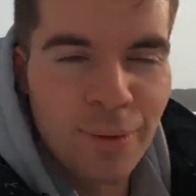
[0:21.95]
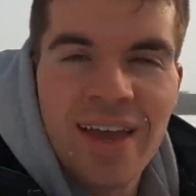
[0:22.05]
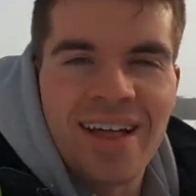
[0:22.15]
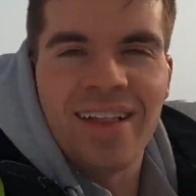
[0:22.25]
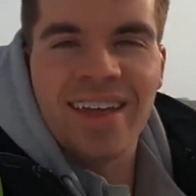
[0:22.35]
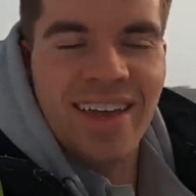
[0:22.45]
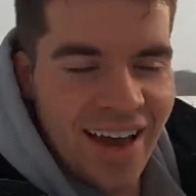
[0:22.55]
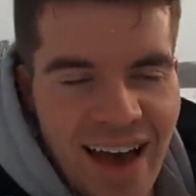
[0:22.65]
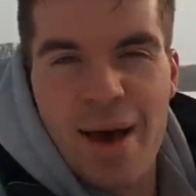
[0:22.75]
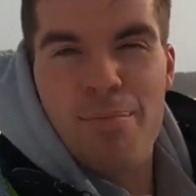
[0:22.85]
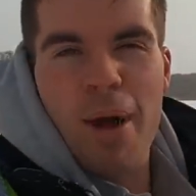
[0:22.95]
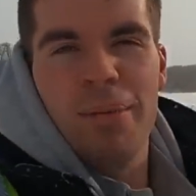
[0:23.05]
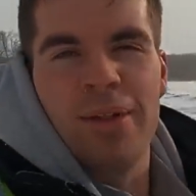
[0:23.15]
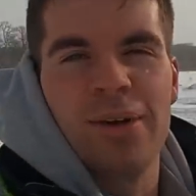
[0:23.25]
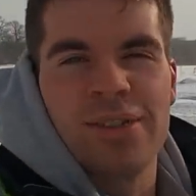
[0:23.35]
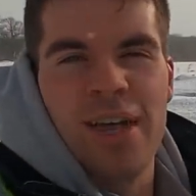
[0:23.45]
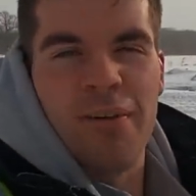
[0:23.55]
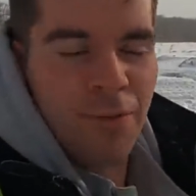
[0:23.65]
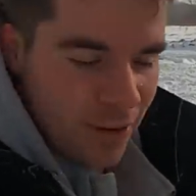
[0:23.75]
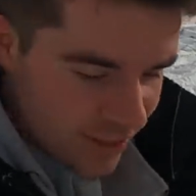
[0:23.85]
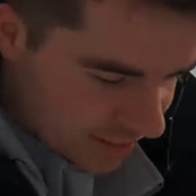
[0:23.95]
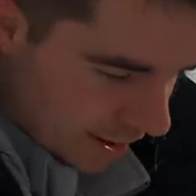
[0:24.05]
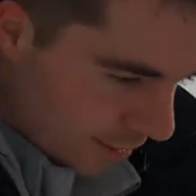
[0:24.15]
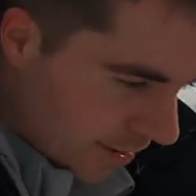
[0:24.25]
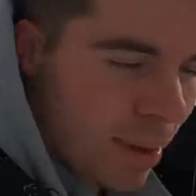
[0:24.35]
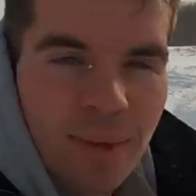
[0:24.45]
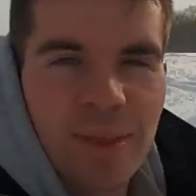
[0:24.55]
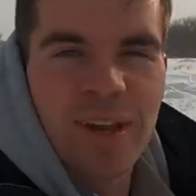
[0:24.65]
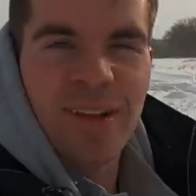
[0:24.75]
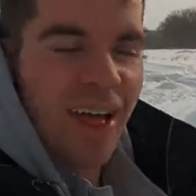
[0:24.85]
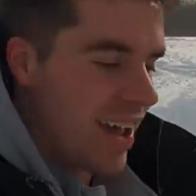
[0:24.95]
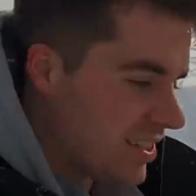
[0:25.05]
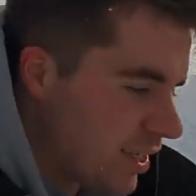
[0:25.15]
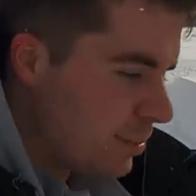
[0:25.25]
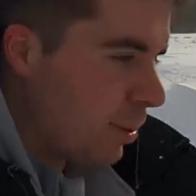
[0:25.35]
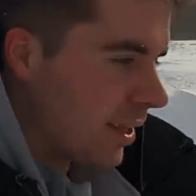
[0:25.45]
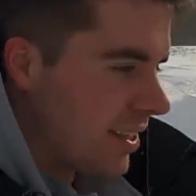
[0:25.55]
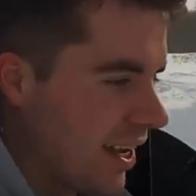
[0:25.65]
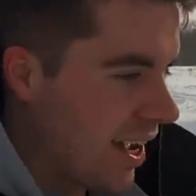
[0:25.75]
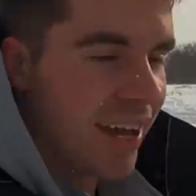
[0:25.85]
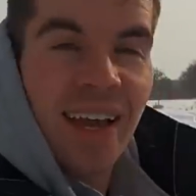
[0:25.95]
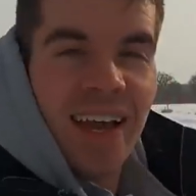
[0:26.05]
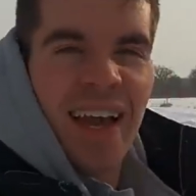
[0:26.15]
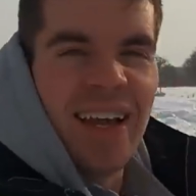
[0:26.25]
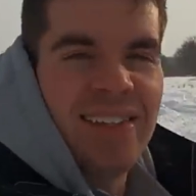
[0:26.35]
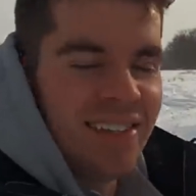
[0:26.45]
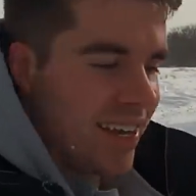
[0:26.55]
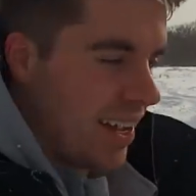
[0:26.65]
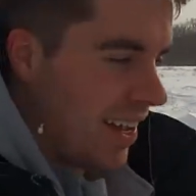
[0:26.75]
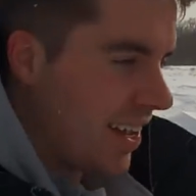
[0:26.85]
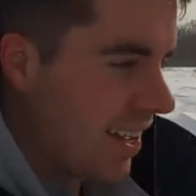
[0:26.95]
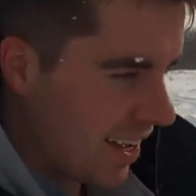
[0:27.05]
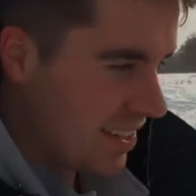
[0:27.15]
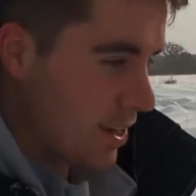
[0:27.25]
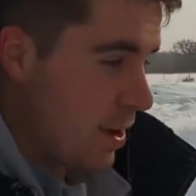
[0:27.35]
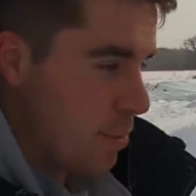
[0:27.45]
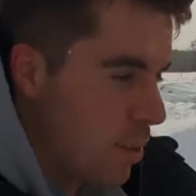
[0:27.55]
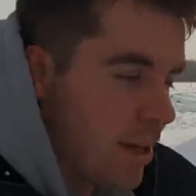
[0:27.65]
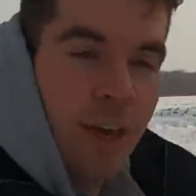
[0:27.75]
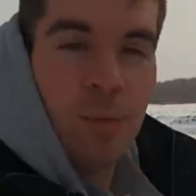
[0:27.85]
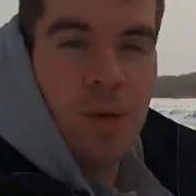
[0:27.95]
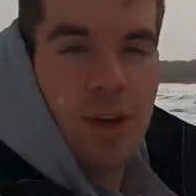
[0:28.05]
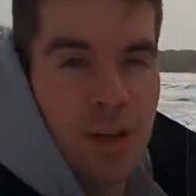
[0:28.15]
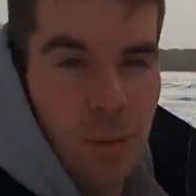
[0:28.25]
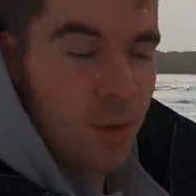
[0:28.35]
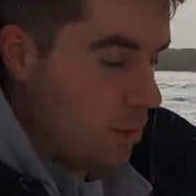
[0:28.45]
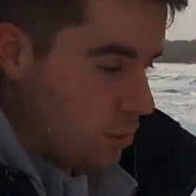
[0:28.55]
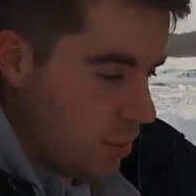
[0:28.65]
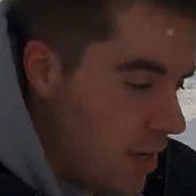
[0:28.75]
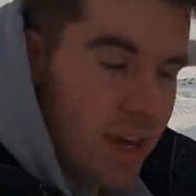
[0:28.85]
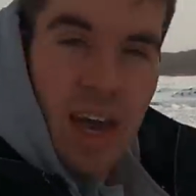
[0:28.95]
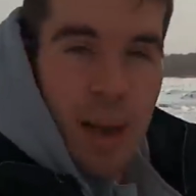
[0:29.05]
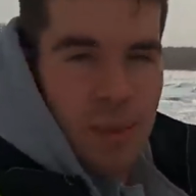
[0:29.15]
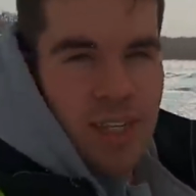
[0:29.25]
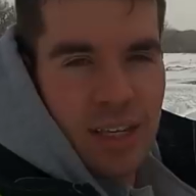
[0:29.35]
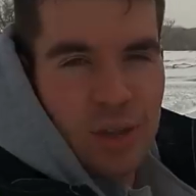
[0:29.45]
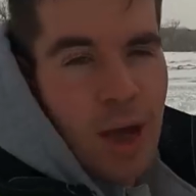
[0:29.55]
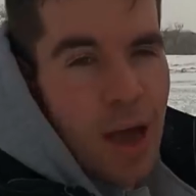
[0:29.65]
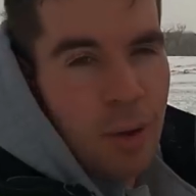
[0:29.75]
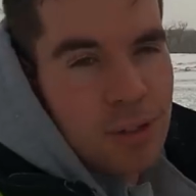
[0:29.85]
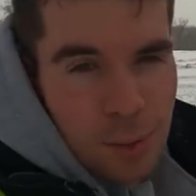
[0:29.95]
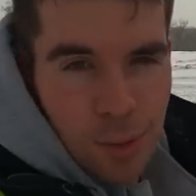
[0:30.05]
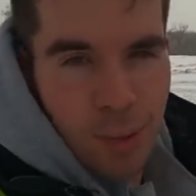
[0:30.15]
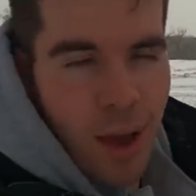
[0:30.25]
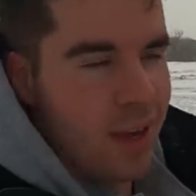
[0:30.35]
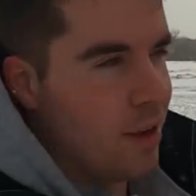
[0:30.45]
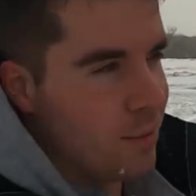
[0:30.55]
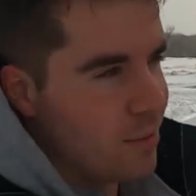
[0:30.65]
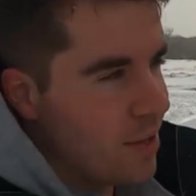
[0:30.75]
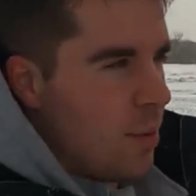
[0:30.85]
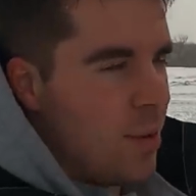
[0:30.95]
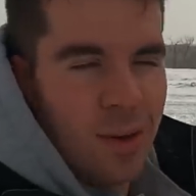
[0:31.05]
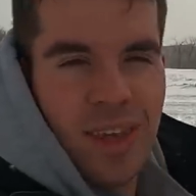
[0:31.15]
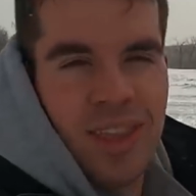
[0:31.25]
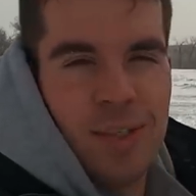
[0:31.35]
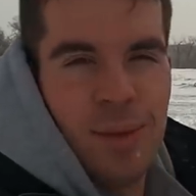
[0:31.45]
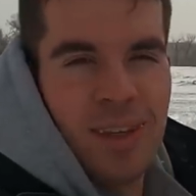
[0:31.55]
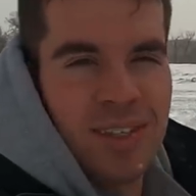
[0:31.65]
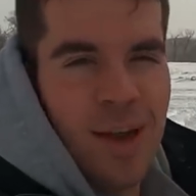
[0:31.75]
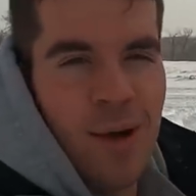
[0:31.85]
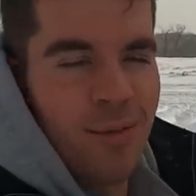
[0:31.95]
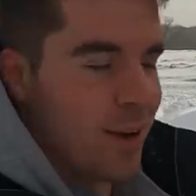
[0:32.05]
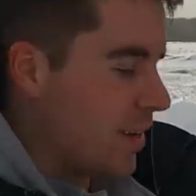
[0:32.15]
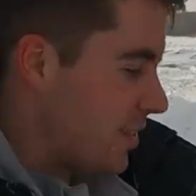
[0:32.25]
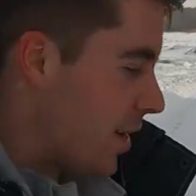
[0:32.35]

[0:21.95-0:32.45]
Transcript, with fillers: We got like uh, probably close to a foot of snow, maybe a little less, but uh, it's uh, it snowed down pretty good. We we usually I'm in central Iowa, so we probably don't we don't get this big of snow ever.